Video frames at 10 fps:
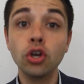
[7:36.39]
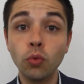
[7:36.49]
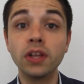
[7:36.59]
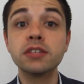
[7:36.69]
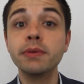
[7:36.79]
who
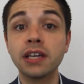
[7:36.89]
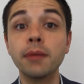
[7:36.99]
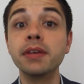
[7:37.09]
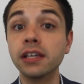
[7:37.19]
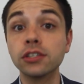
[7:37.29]
want to
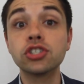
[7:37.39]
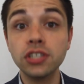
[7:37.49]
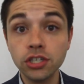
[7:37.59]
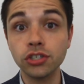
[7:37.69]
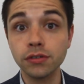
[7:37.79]
become English
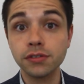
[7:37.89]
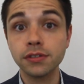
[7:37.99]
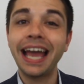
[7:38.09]
teachers.